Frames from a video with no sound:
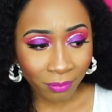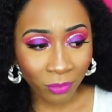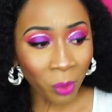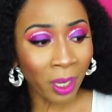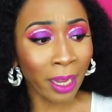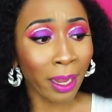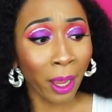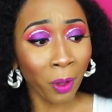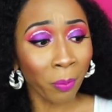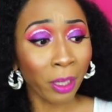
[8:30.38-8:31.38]
You can't
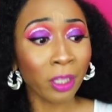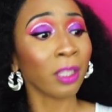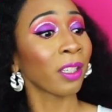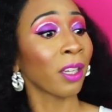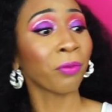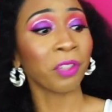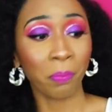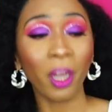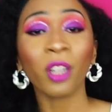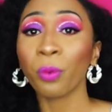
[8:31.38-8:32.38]
help but to give
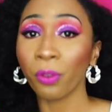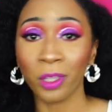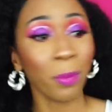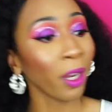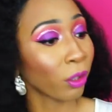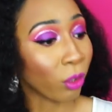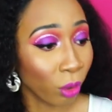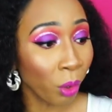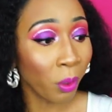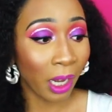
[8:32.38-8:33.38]
respect what respect is
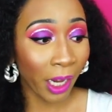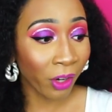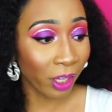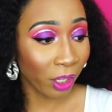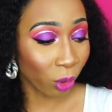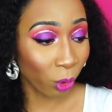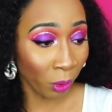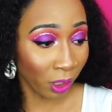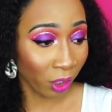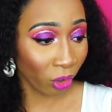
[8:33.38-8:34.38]
due, and Larry is
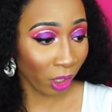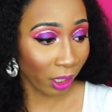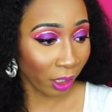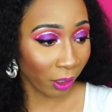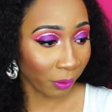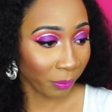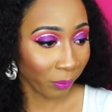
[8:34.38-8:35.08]
doing this right now.